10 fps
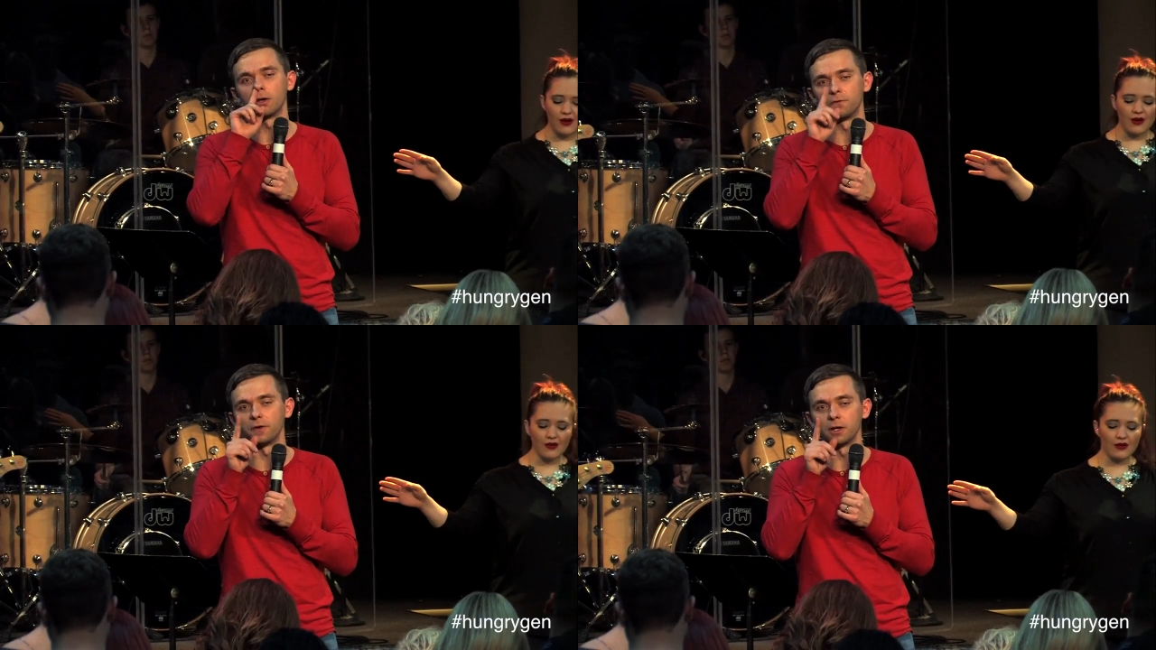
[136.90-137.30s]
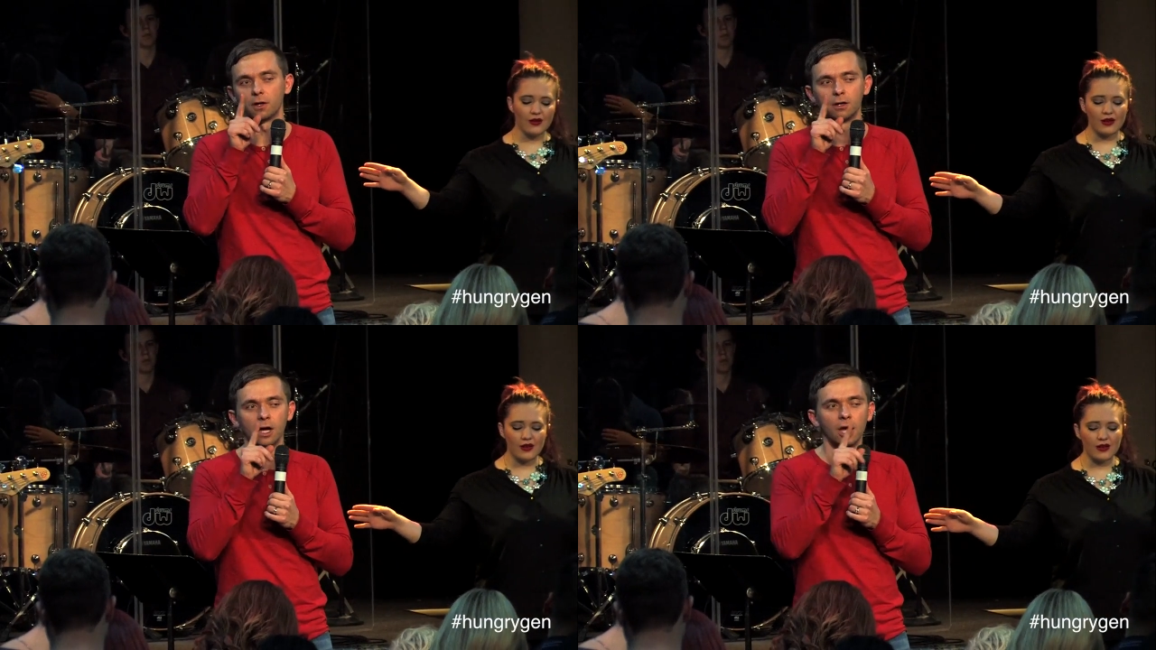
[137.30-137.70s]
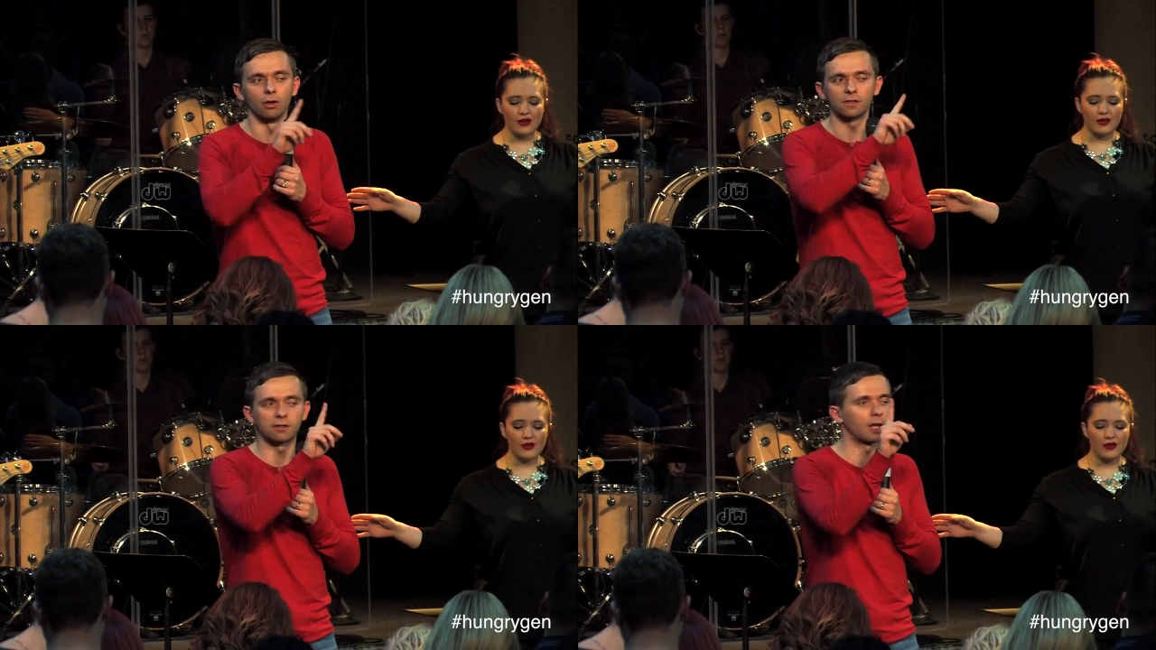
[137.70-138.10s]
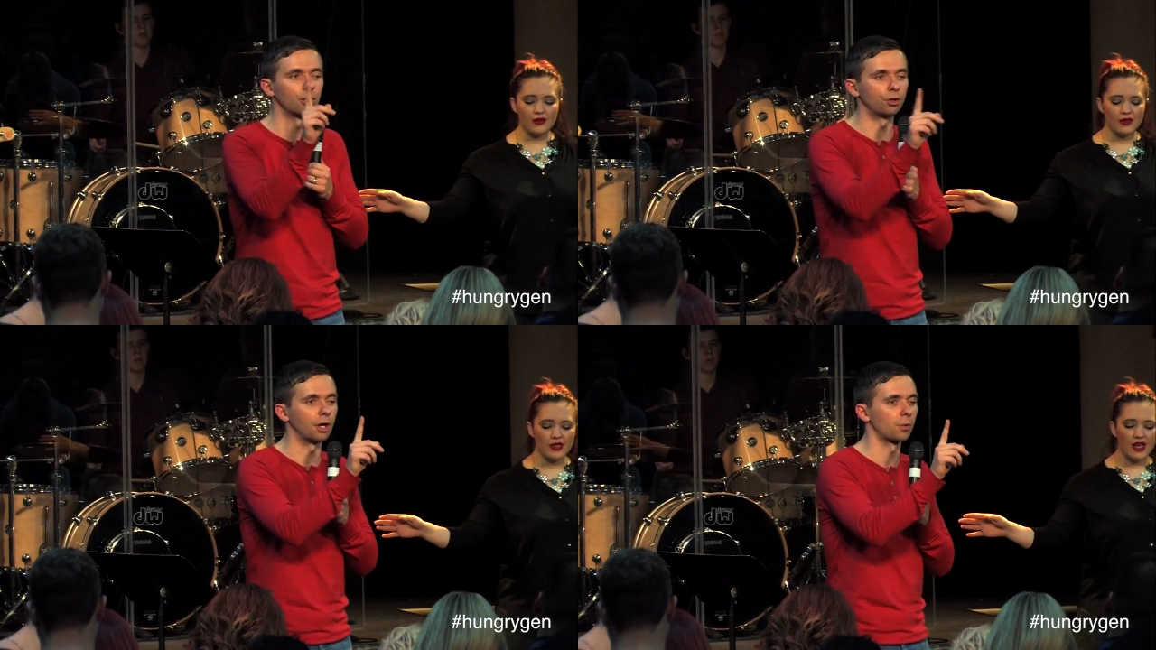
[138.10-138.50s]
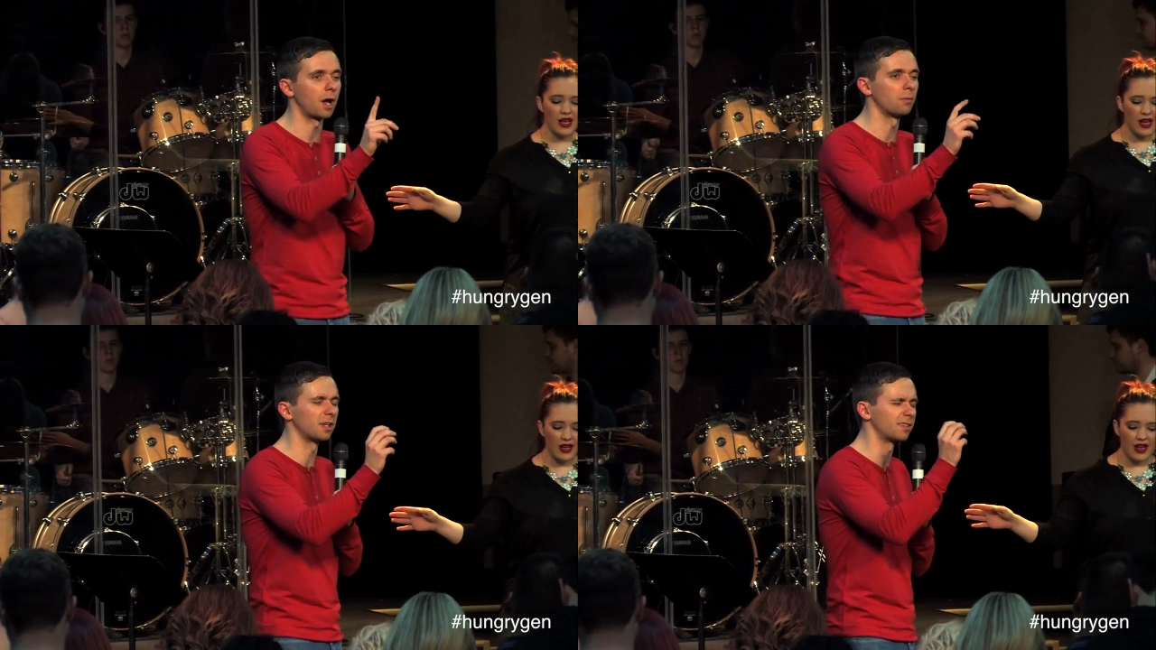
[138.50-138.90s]
Speaker 1: your finger. Don't stand looking around,
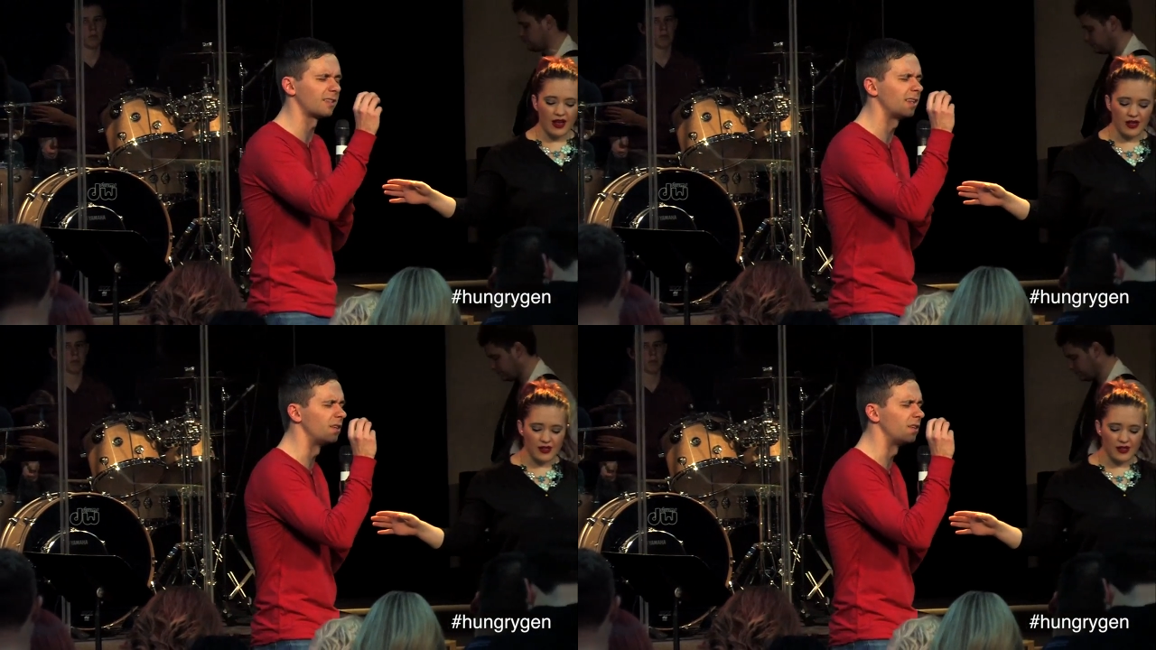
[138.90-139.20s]
but stand in